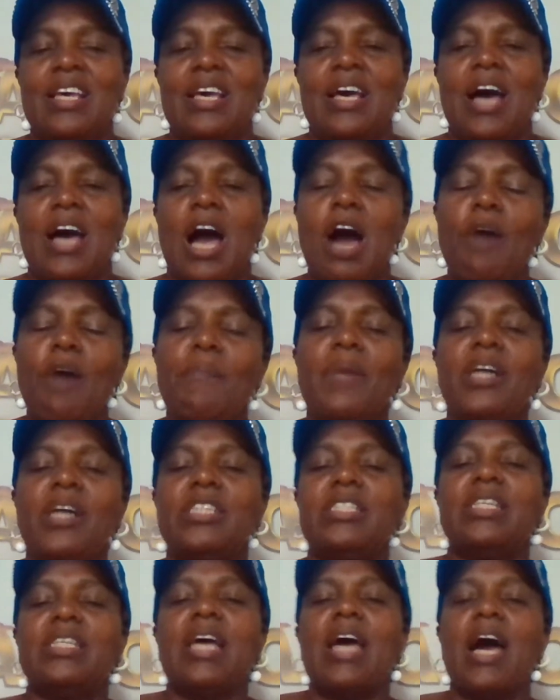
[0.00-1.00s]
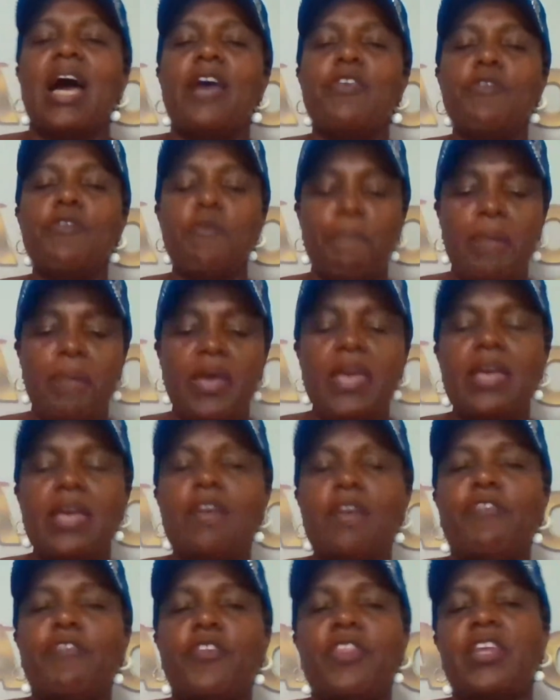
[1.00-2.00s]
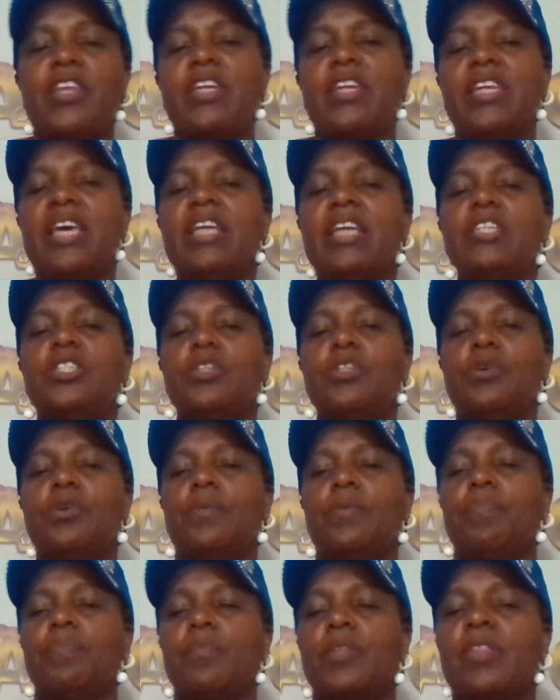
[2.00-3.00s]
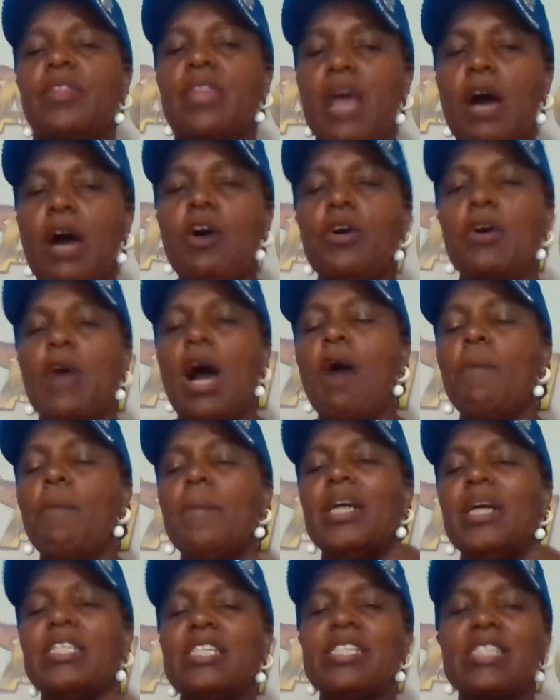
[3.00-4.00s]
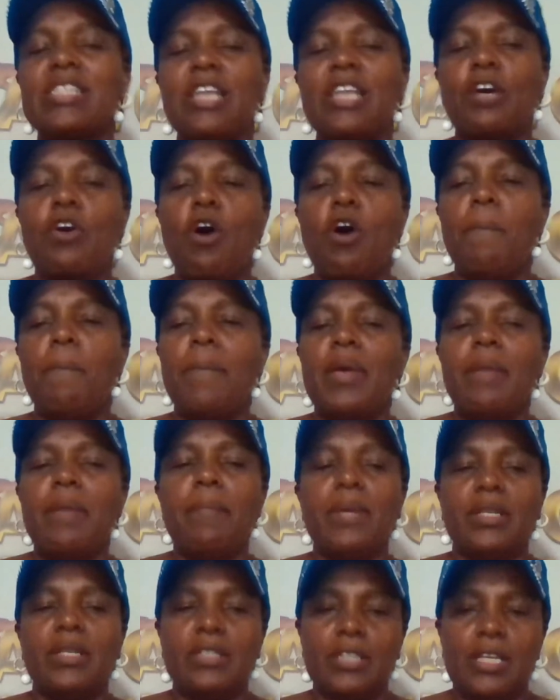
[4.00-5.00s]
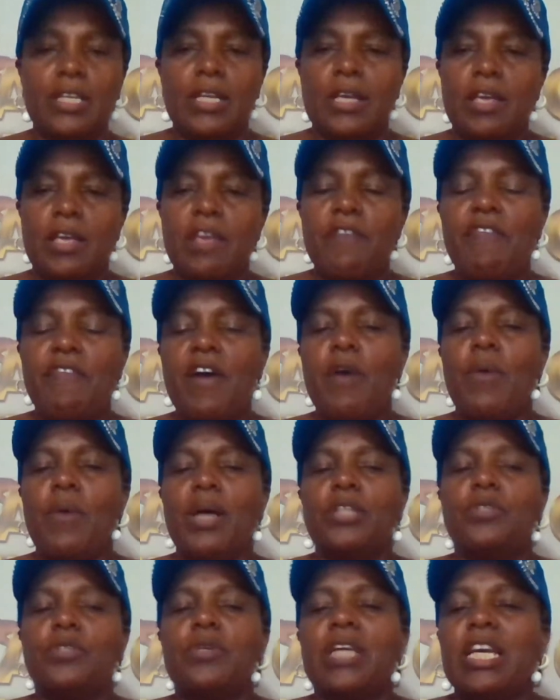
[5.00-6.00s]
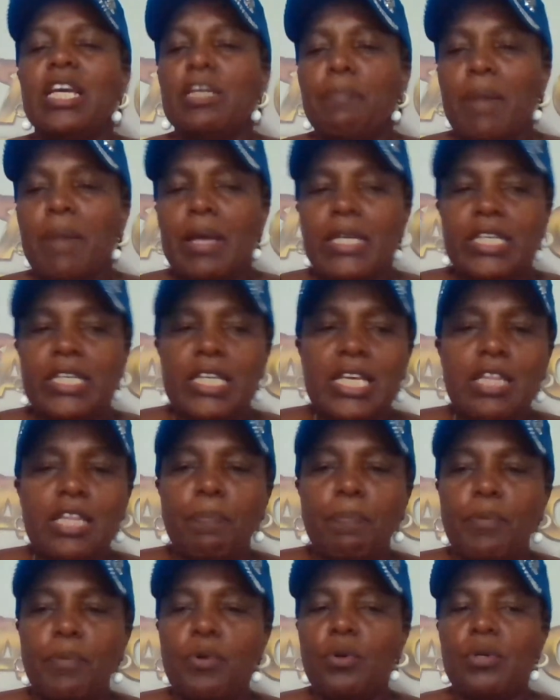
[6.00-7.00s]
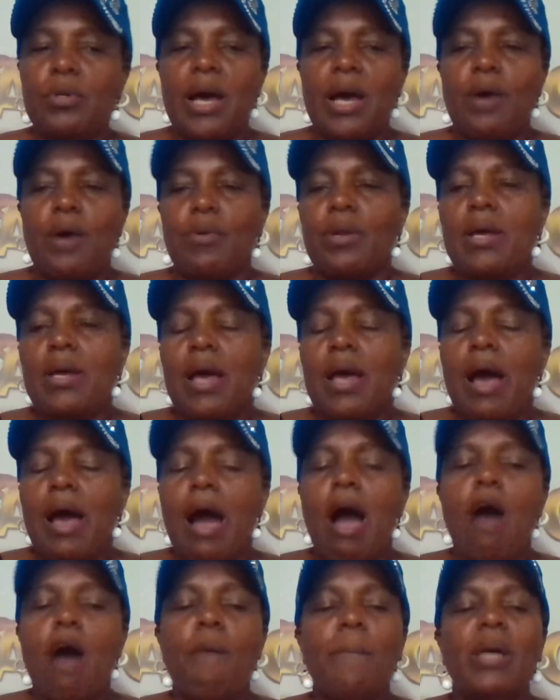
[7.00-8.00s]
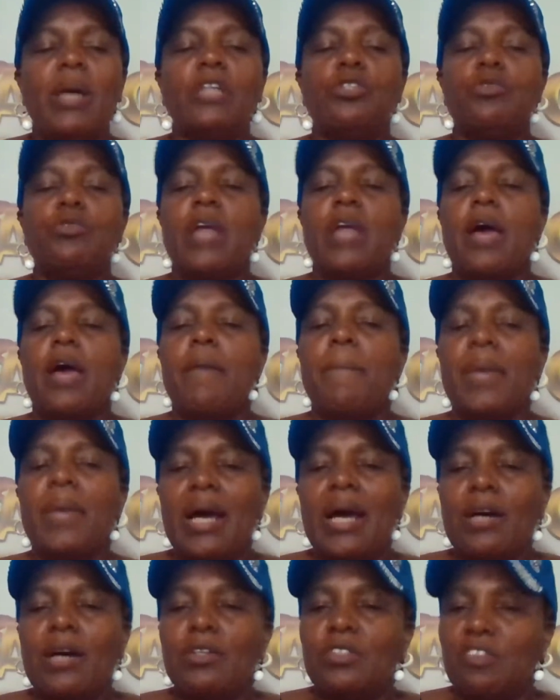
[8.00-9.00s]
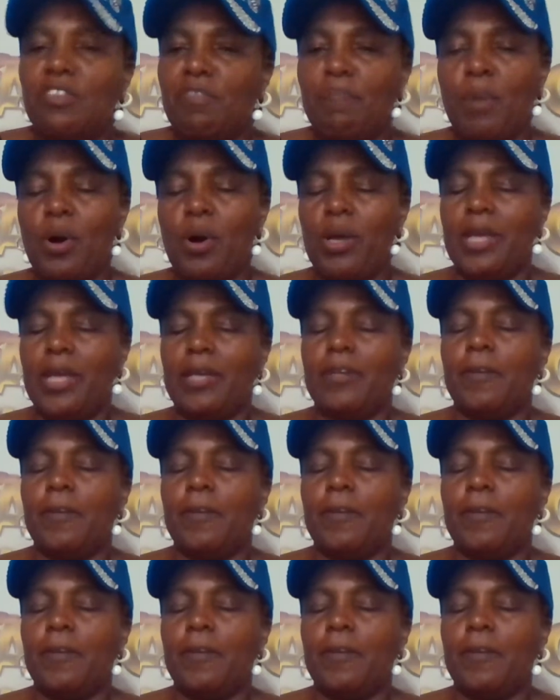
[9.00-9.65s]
How much are you paying for the dental? How much is the core payment? If I were to get my teeth pulled out, how much would I pay out of pocket?